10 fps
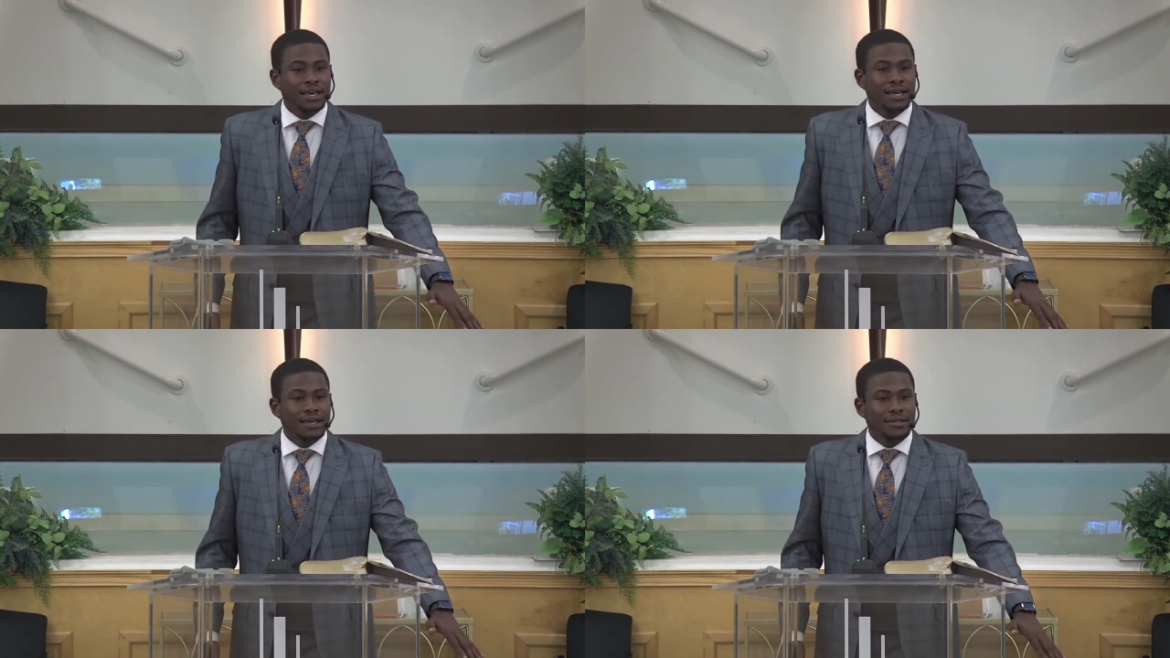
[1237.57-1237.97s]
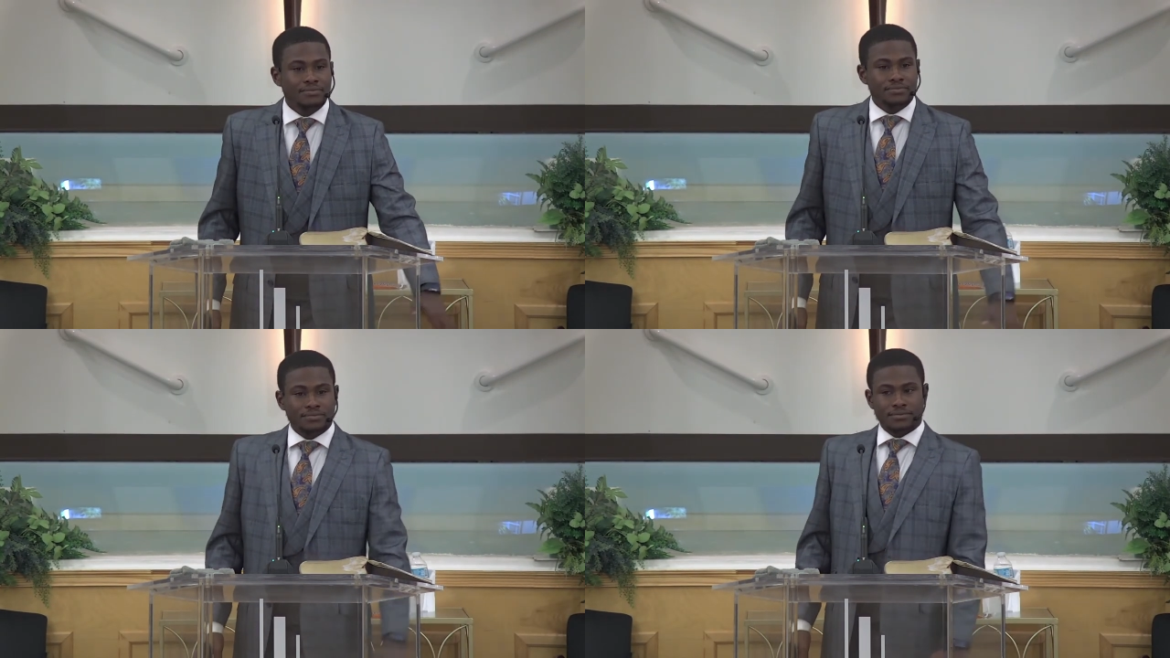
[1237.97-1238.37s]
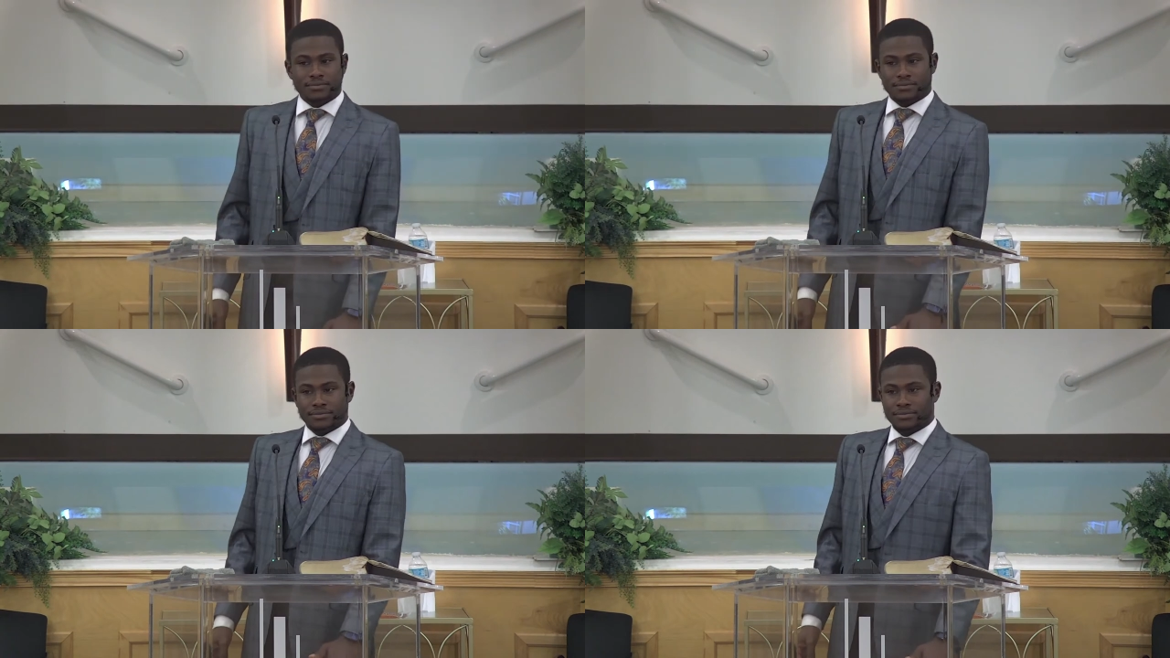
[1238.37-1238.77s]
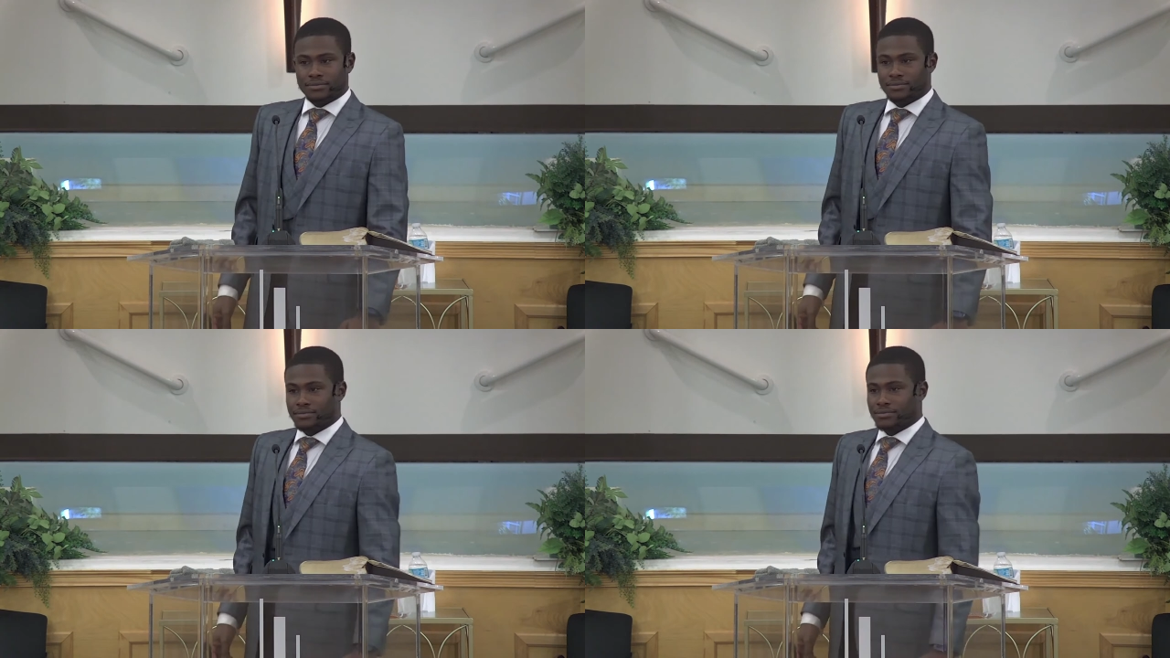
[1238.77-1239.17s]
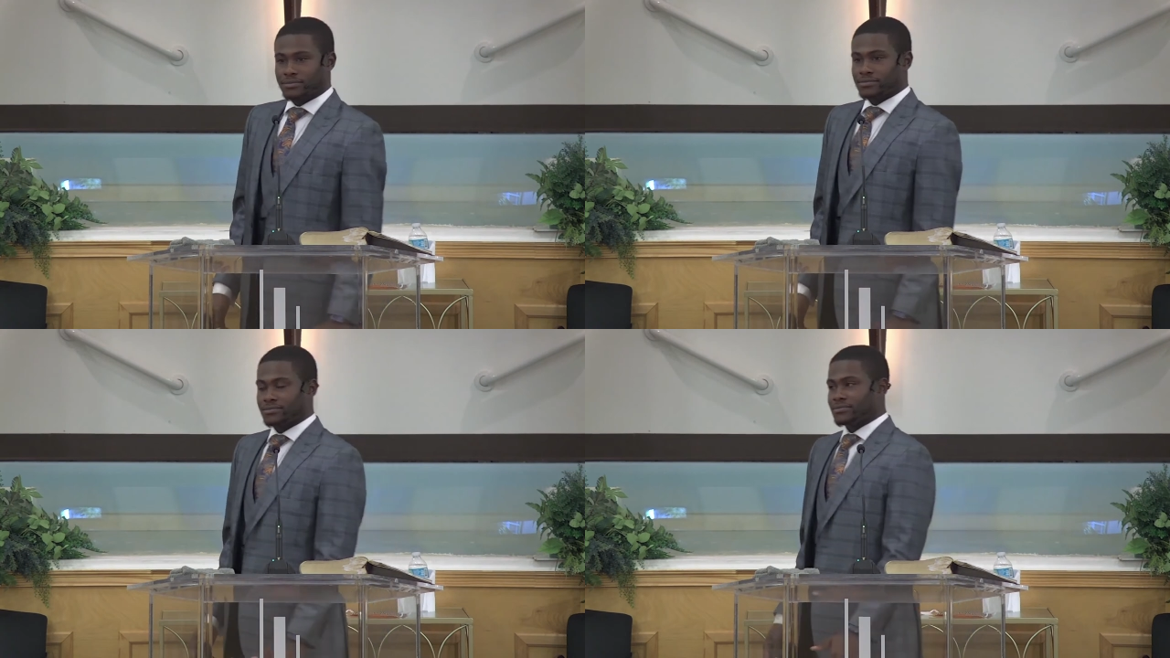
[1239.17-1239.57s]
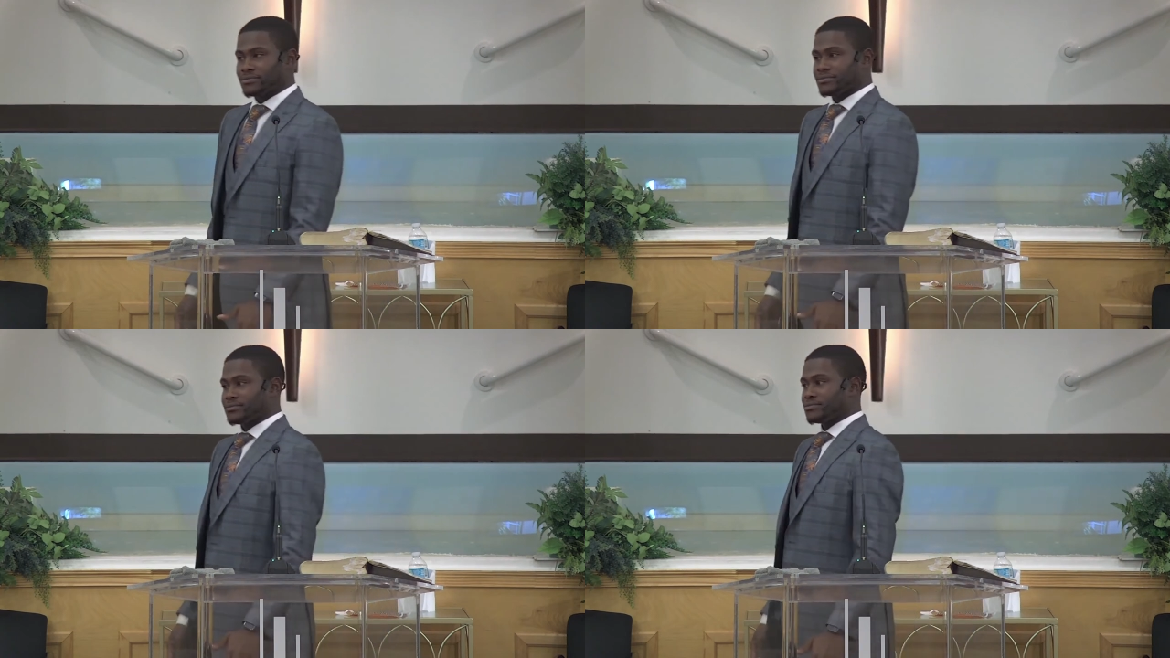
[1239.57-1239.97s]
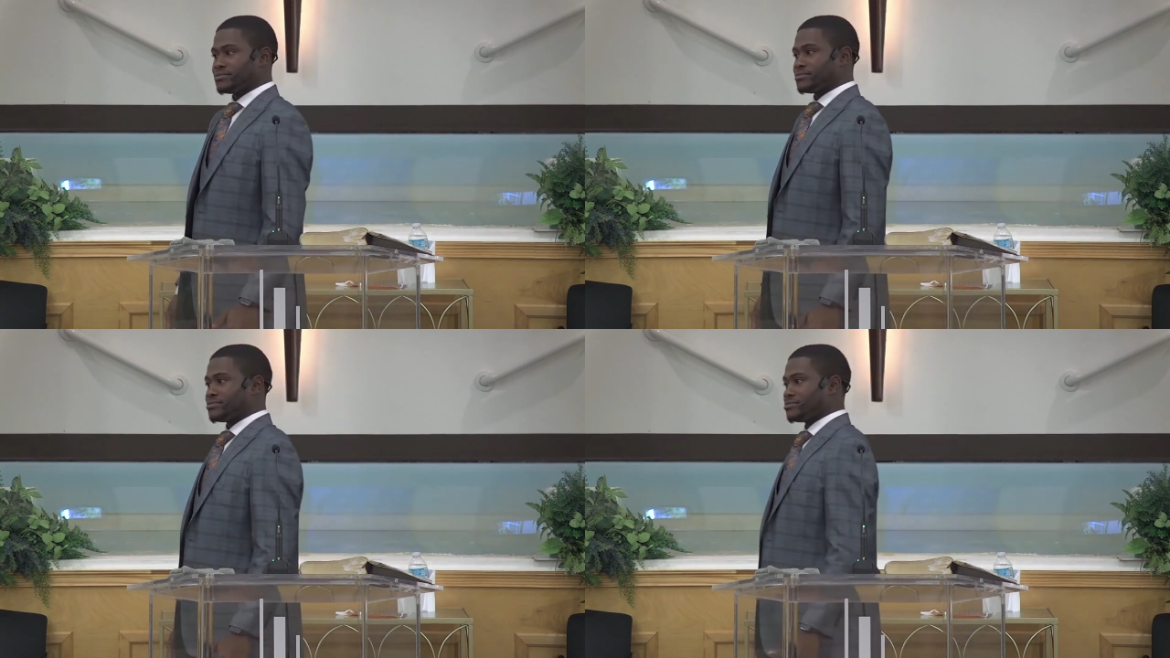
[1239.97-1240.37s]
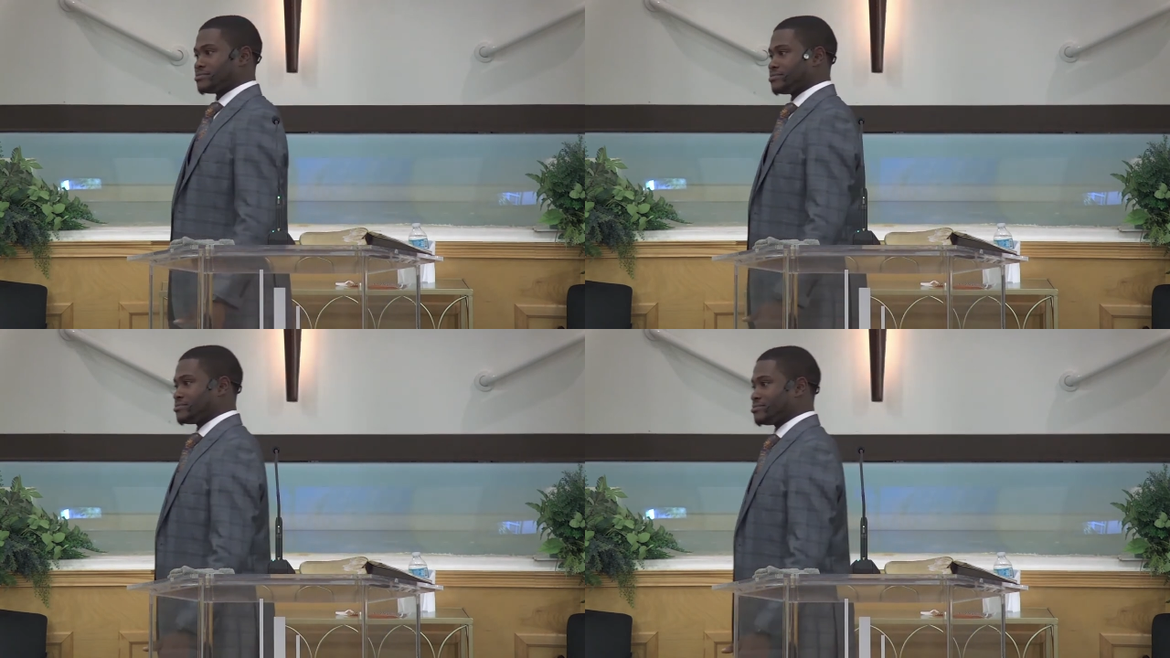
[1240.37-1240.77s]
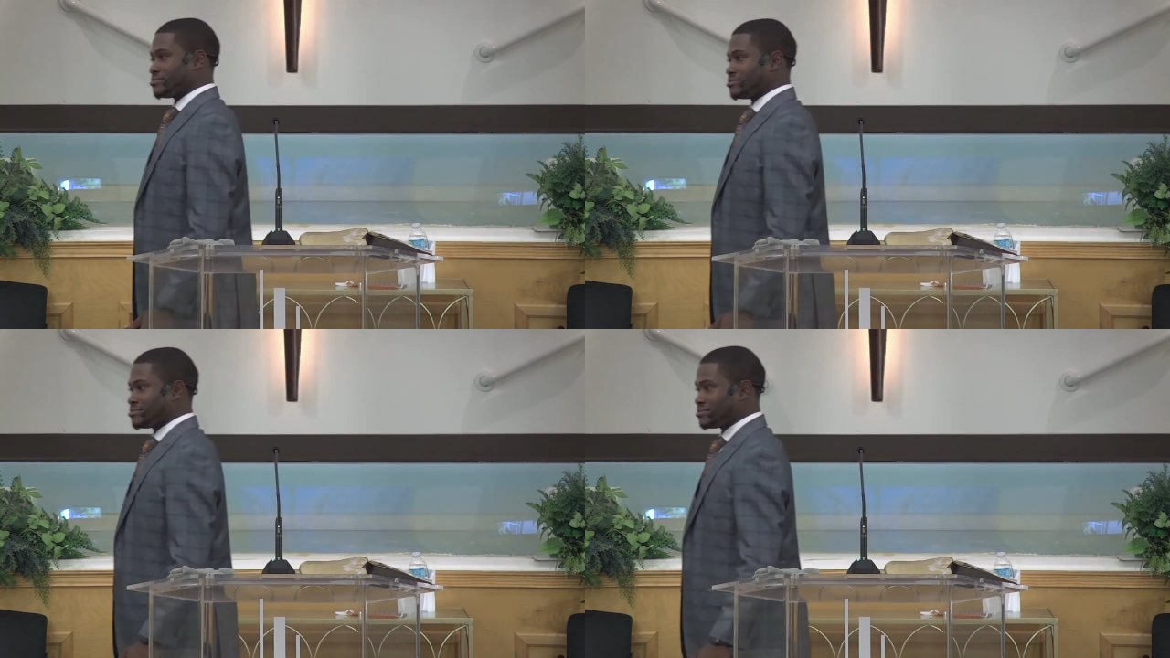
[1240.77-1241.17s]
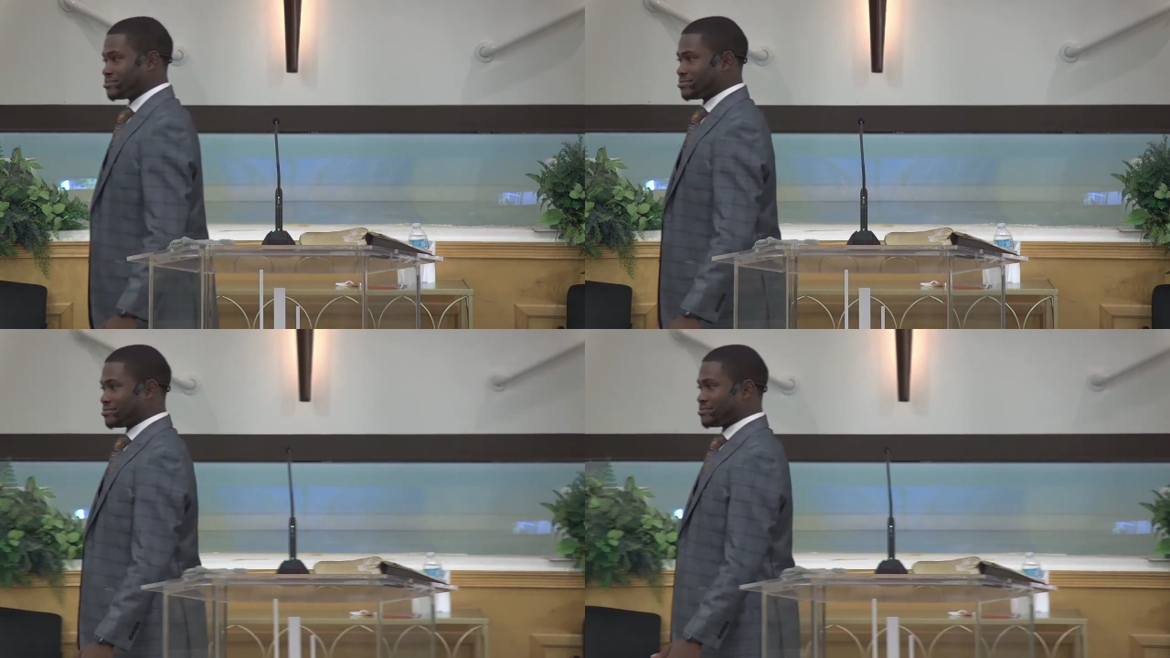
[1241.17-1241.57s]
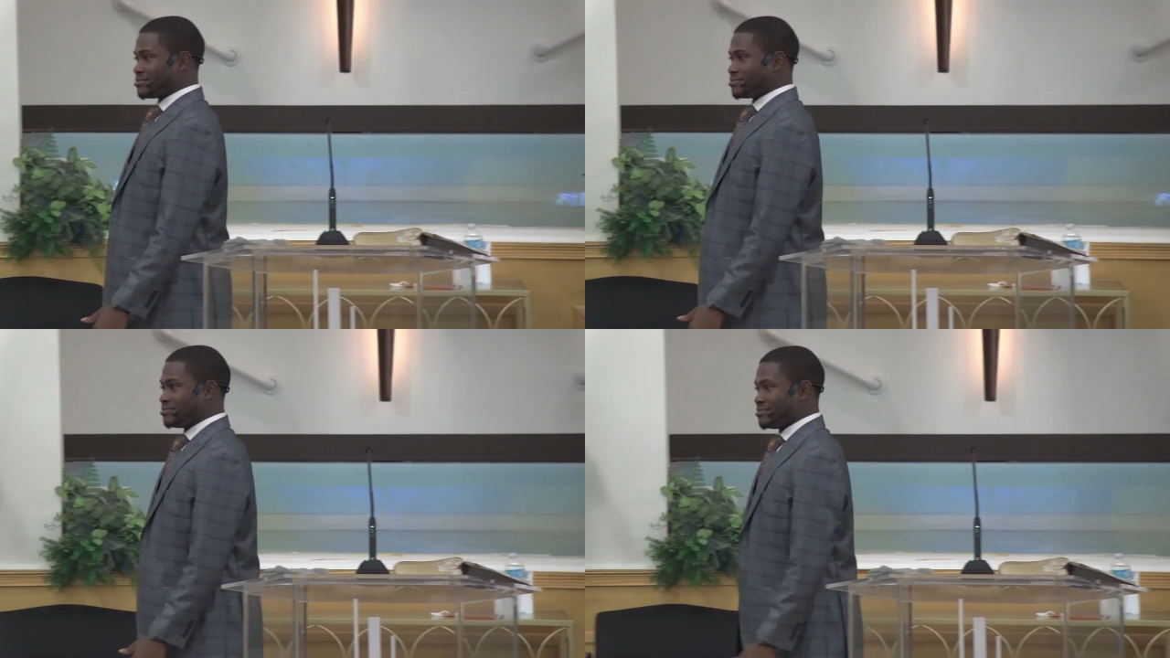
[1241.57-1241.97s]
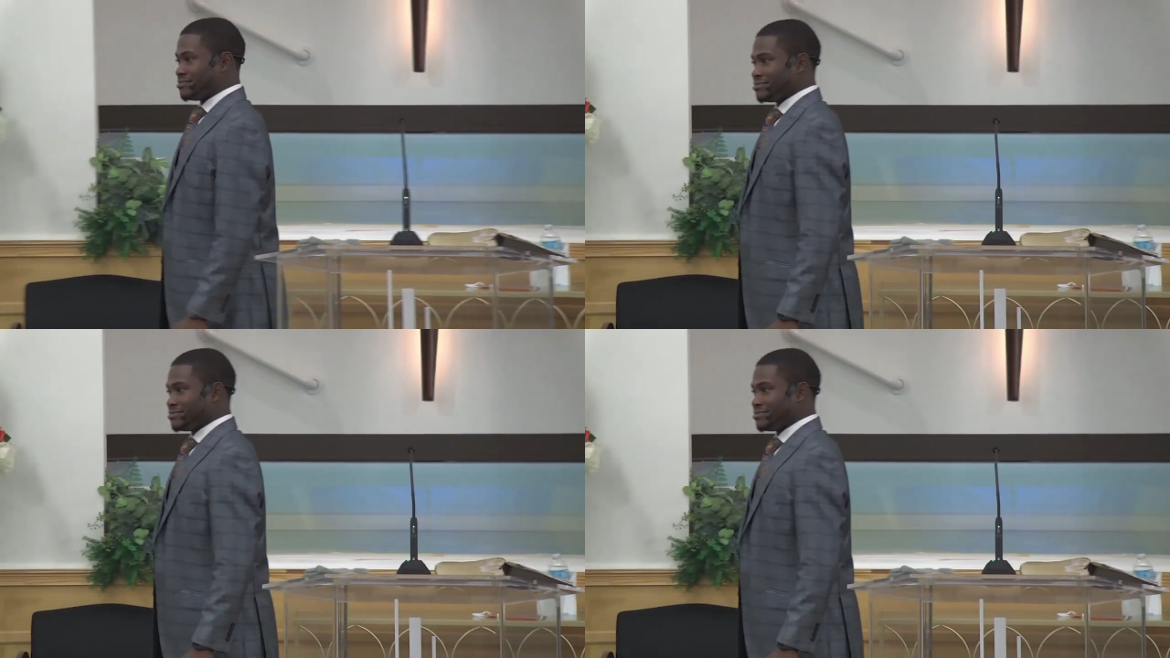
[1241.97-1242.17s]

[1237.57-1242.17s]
[no speech]